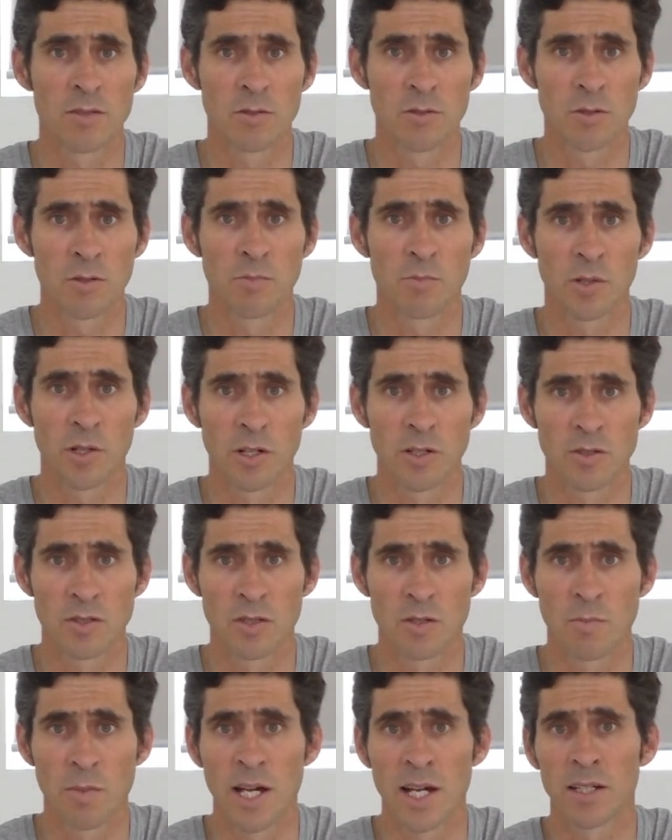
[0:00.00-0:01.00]
to approach
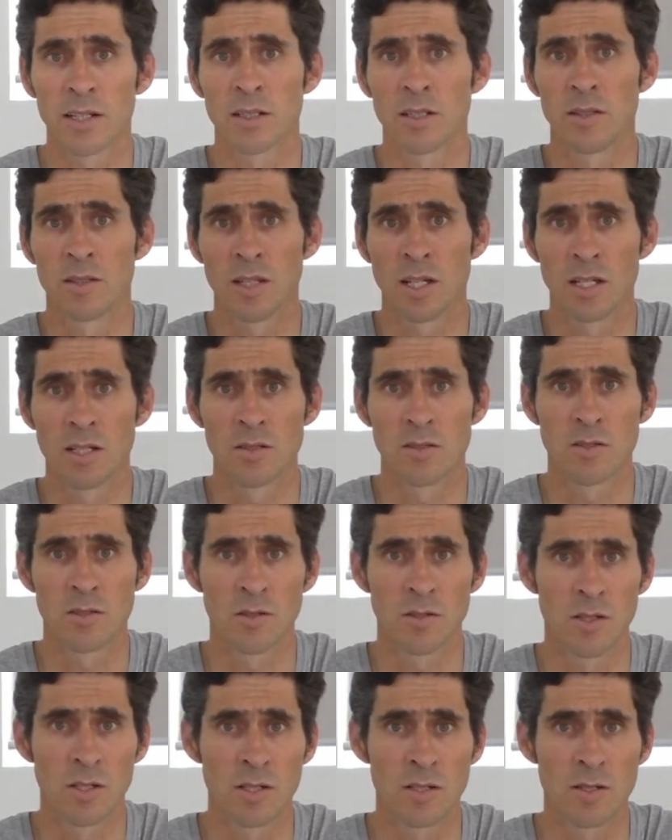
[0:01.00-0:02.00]
the market than to
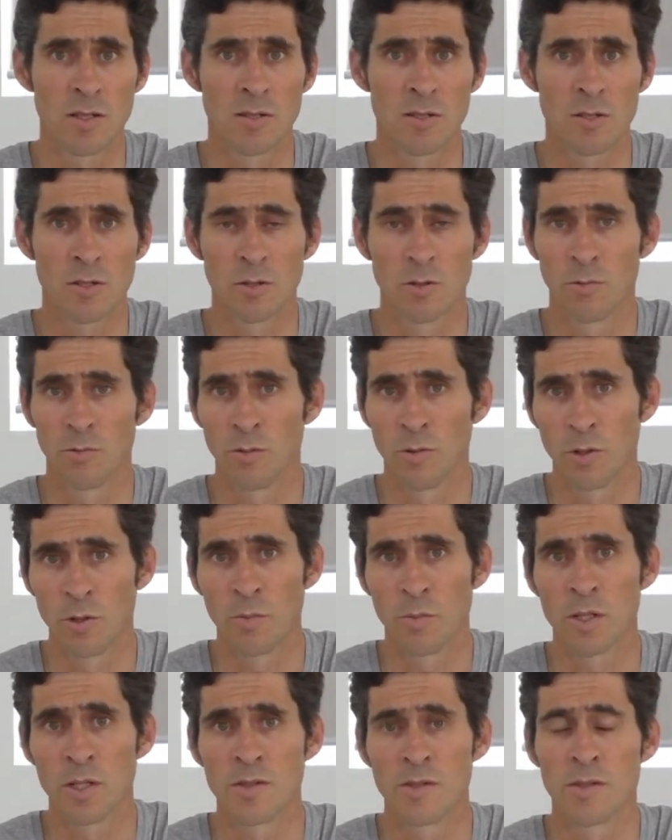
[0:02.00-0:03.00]
listen to
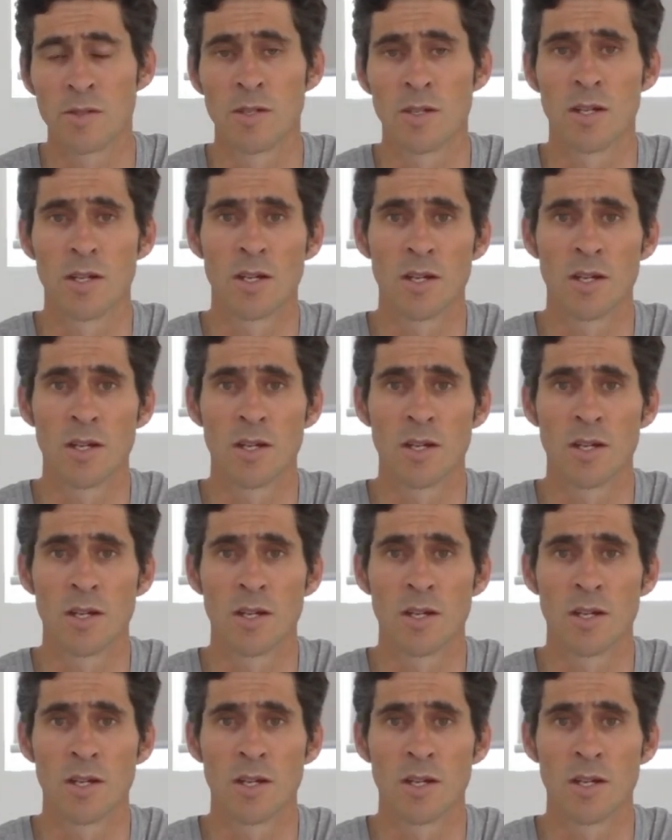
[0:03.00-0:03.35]
rumours